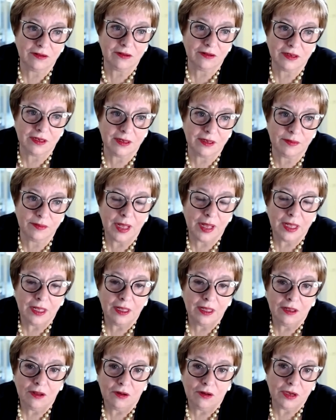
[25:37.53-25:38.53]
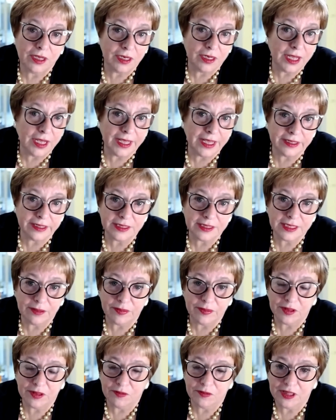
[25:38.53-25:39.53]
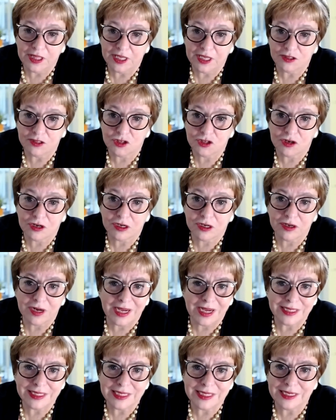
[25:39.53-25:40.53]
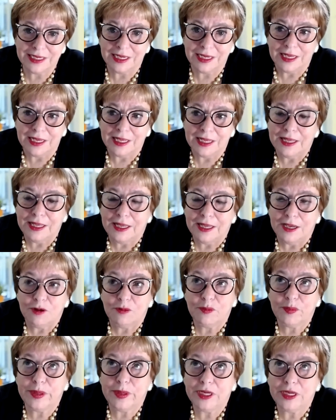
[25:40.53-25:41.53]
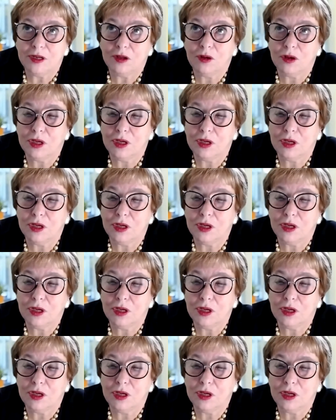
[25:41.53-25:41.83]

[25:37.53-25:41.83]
And same thing with HR, IT. But